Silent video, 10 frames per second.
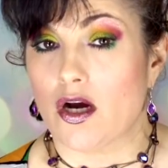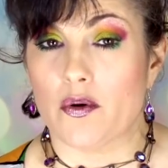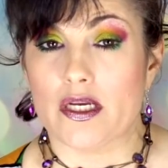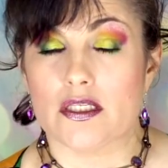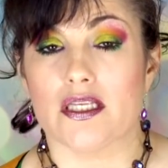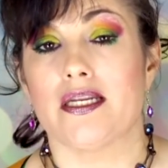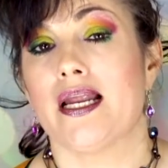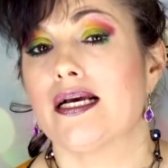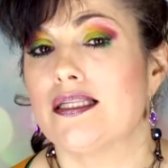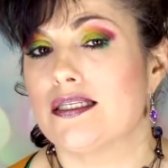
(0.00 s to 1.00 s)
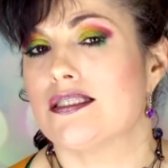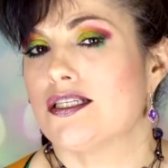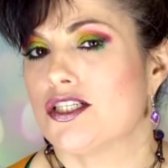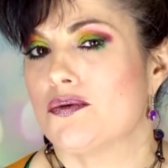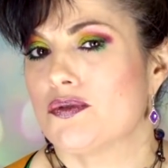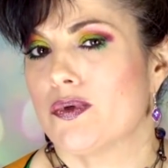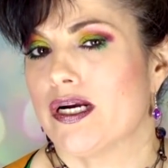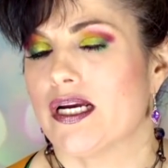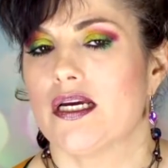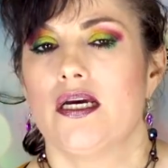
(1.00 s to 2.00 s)
owing to the necklace that she was
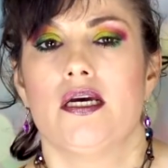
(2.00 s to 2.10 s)
wearing.